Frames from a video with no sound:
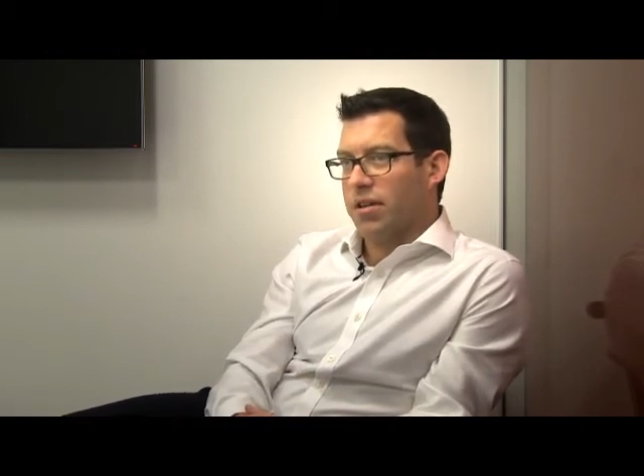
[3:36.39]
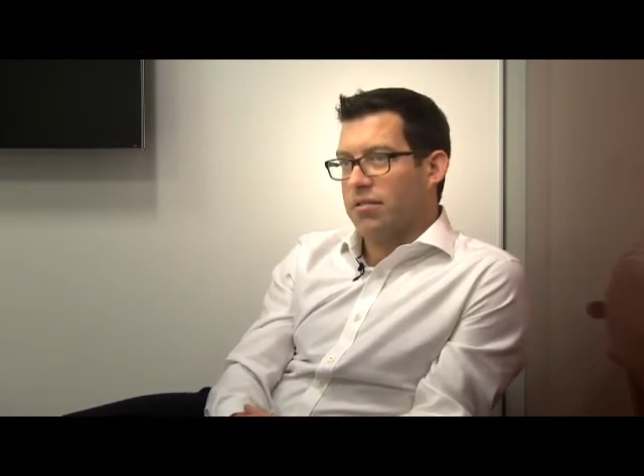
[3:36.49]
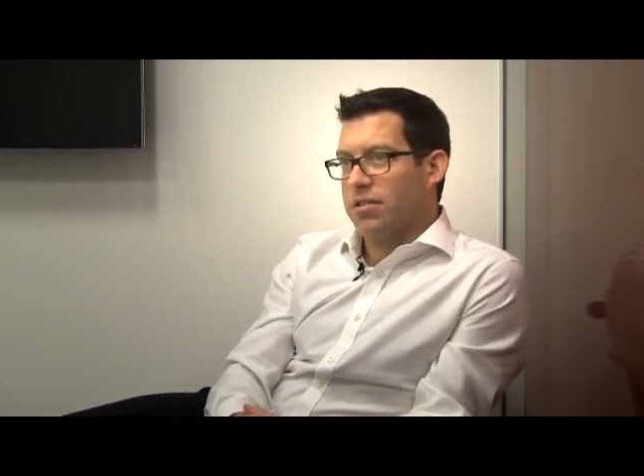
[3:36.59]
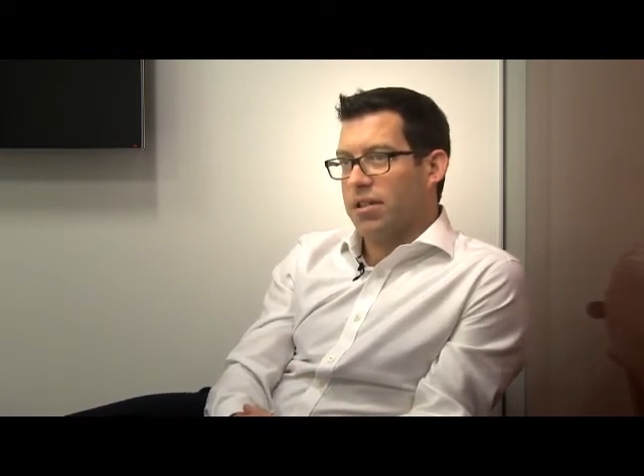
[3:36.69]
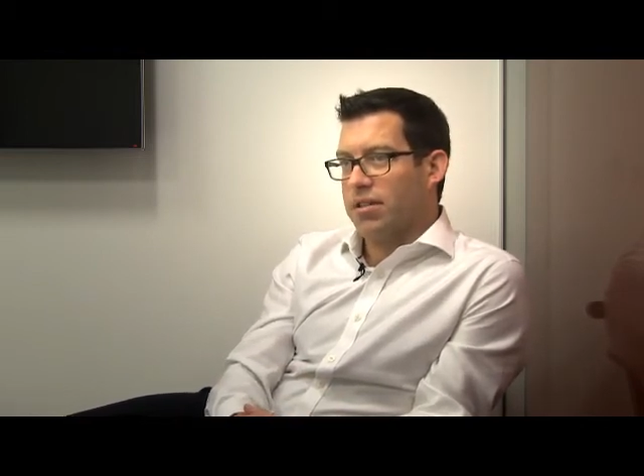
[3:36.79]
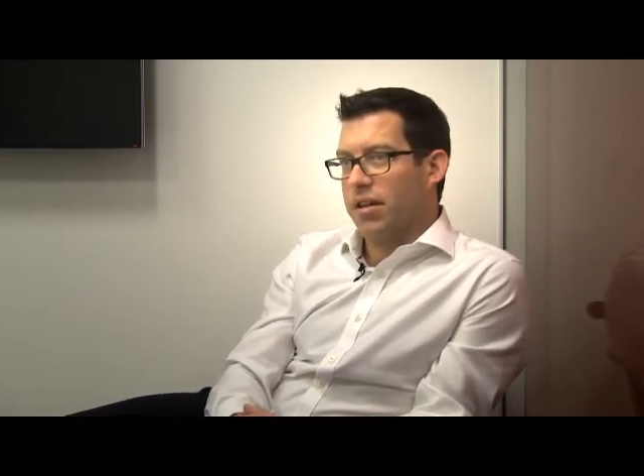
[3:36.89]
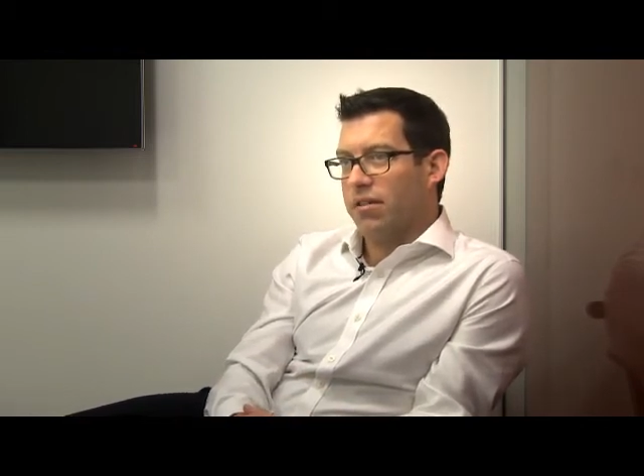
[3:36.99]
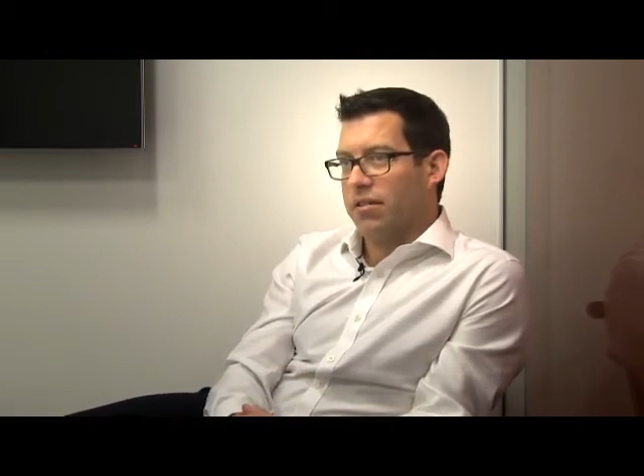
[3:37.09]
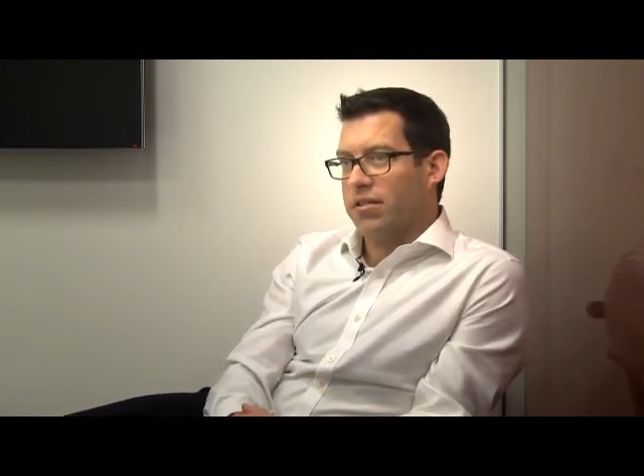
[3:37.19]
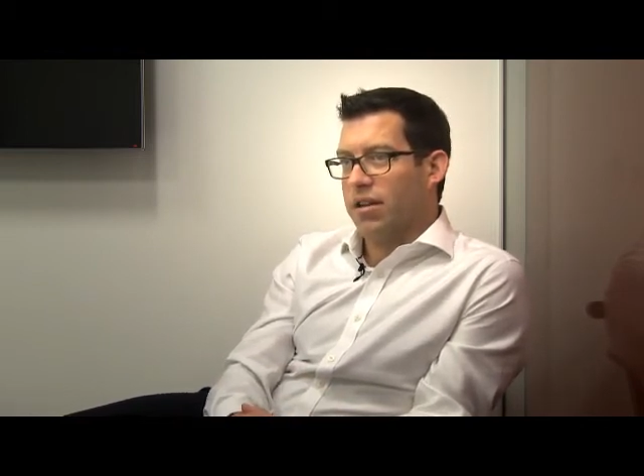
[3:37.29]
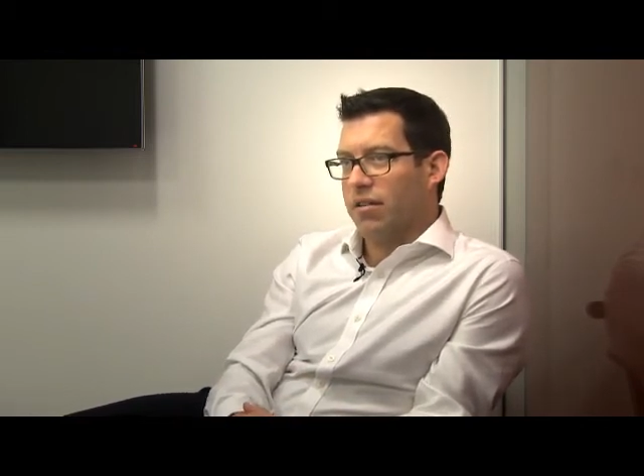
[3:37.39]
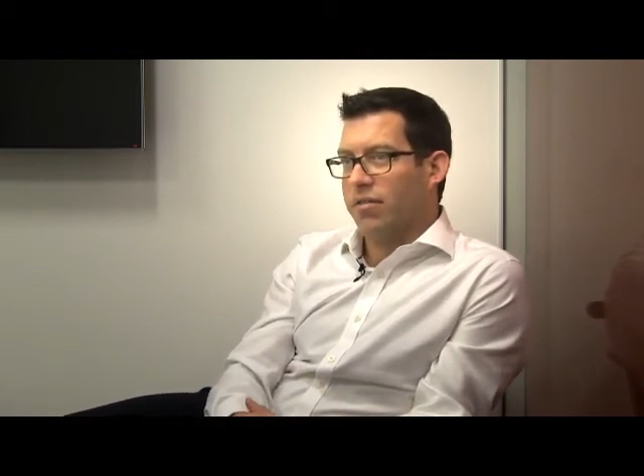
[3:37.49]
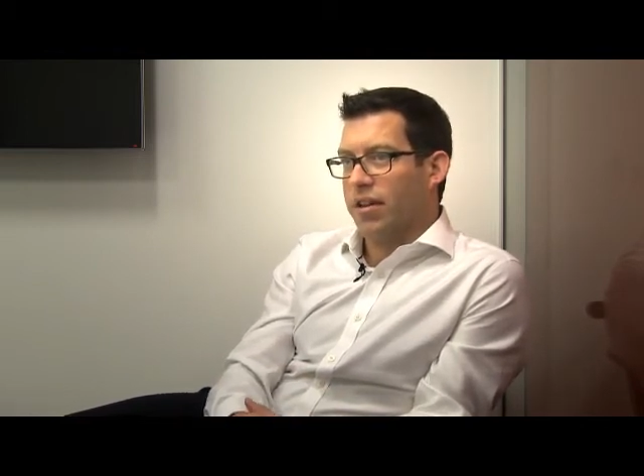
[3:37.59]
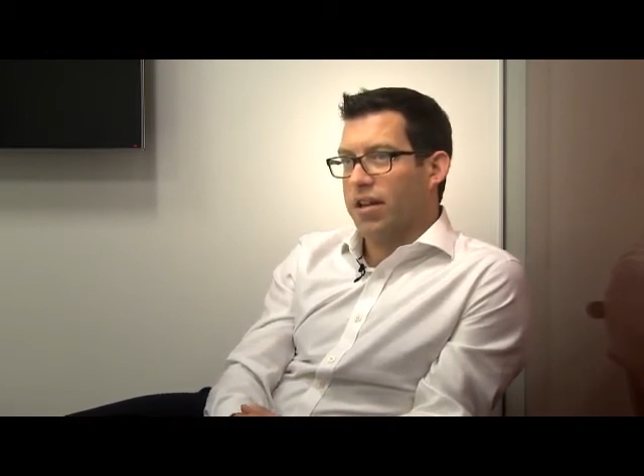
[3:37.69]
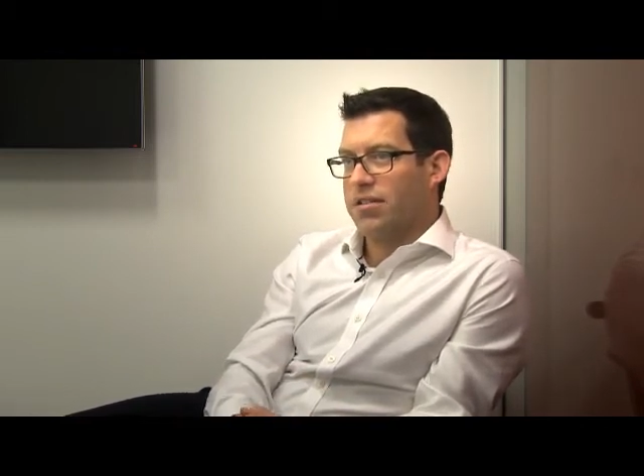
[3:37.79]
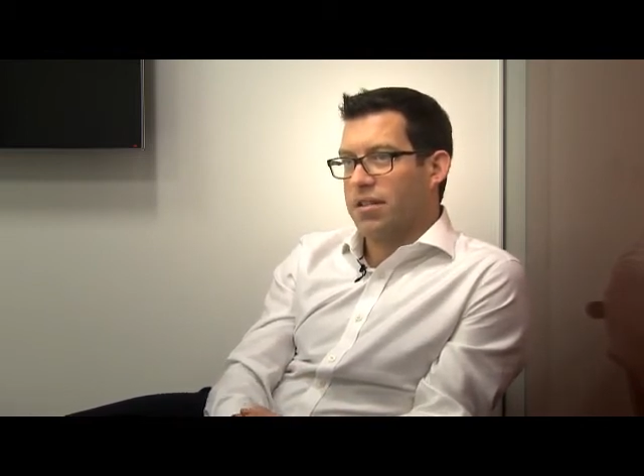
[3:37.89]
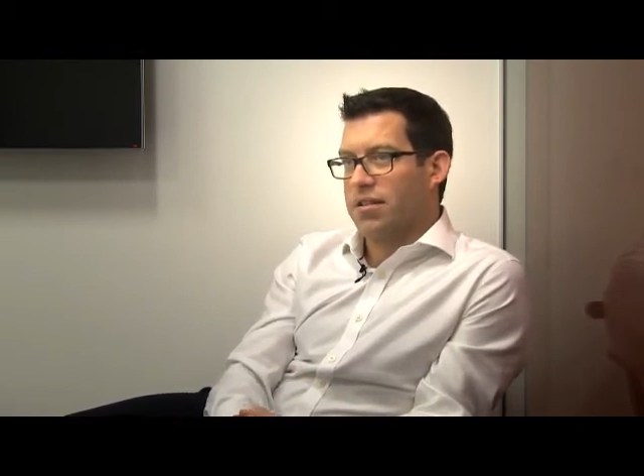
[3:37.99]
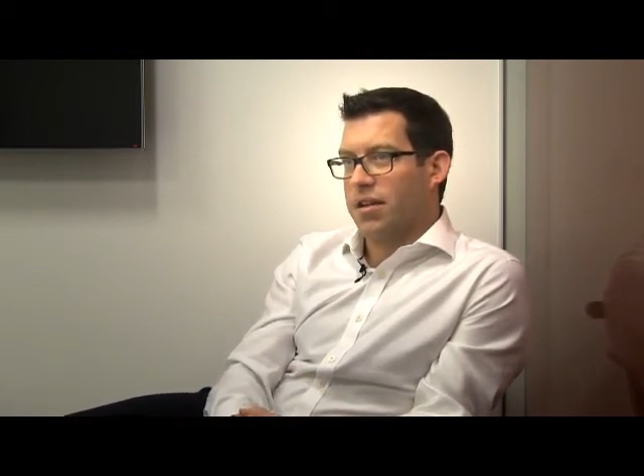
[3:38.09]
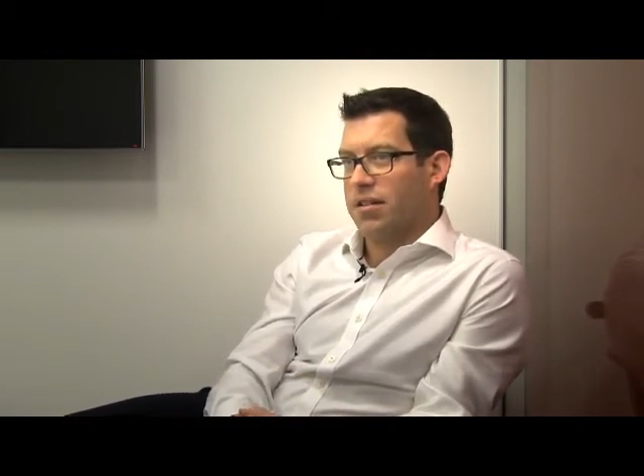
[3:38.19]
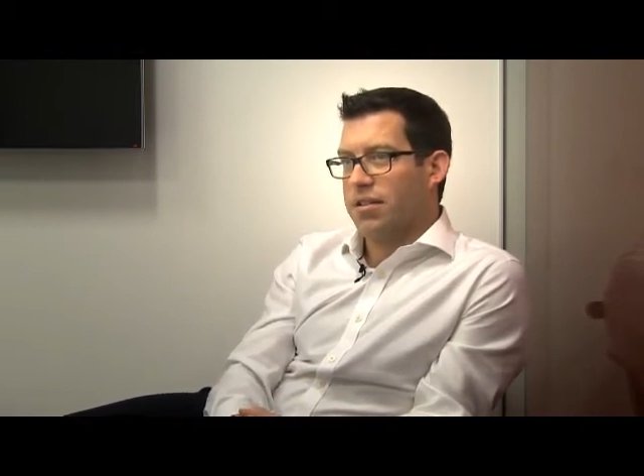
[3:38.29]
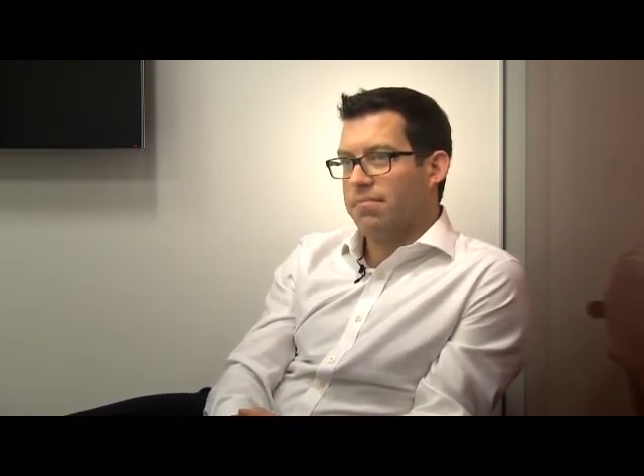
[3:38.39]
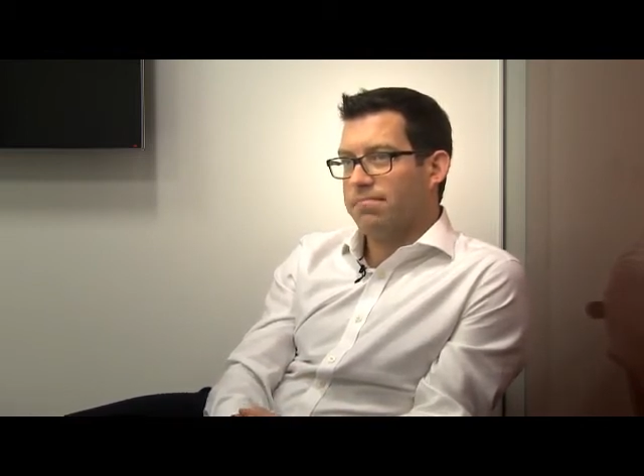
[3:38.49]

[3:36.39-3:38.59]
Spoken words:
in LTE technology over the next 6 years.